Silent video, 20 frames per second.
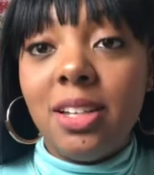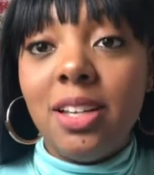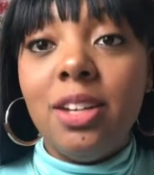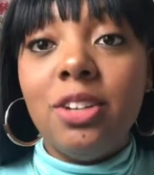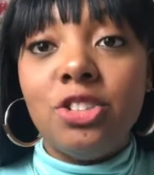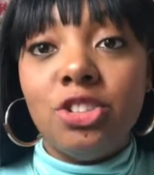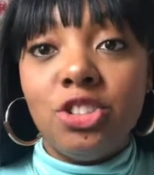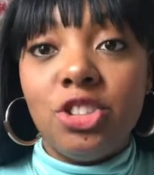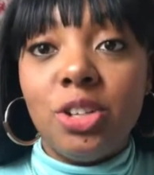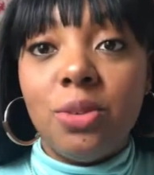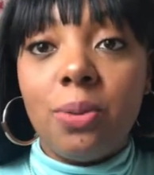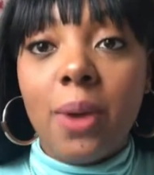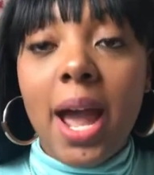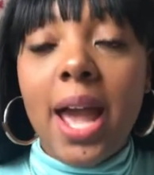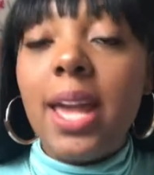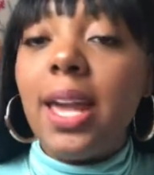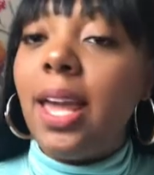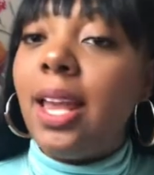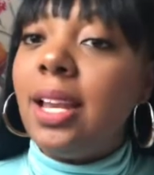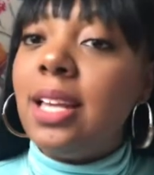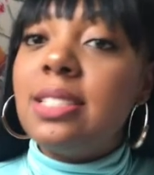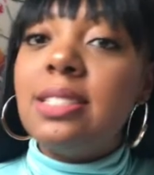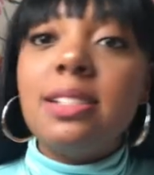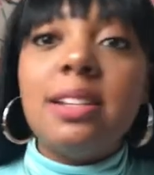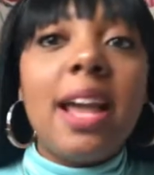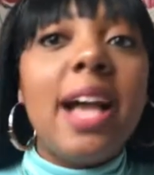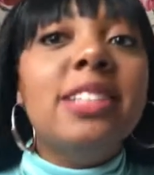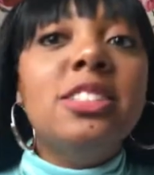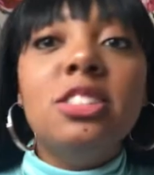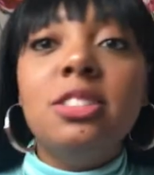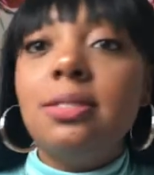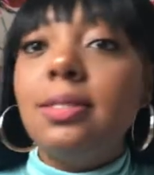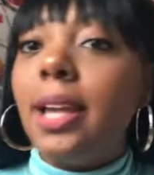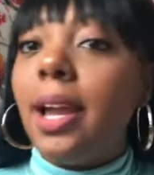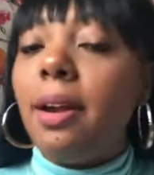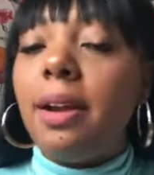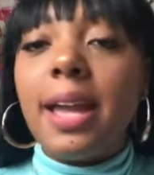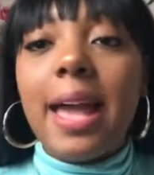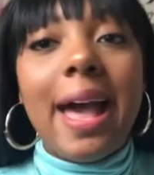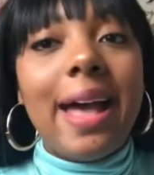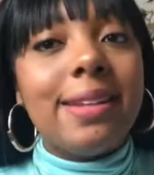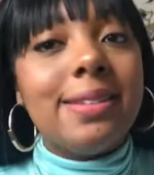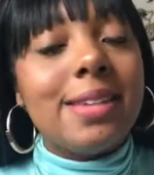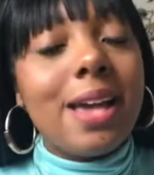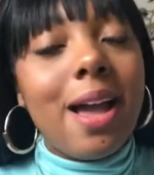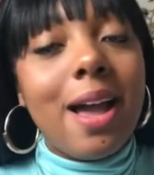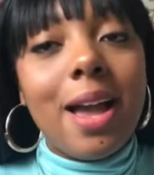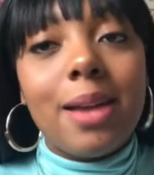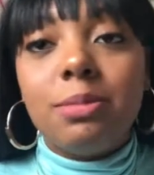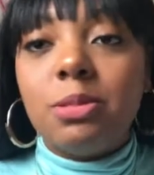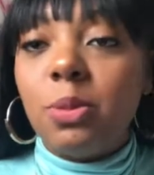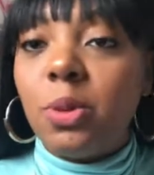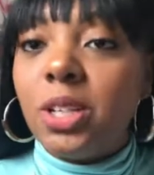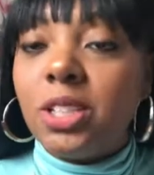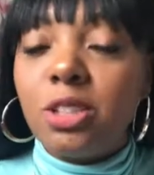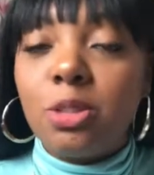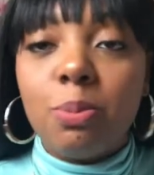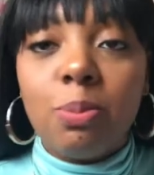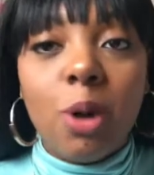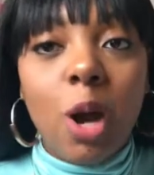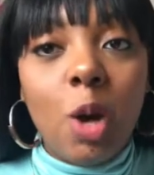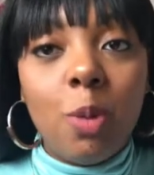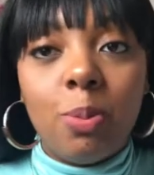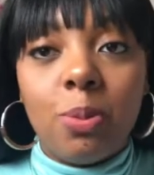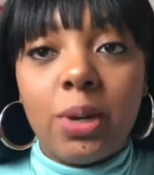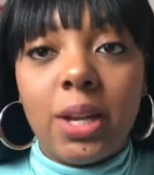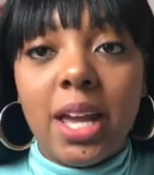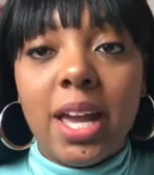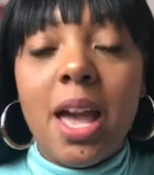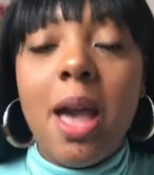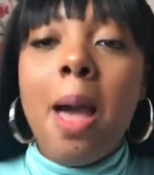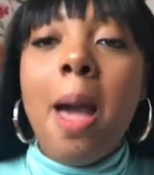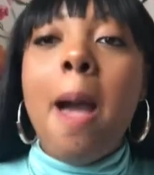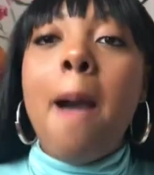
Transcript: energy, right? And it's necessary at times when it's appropriate.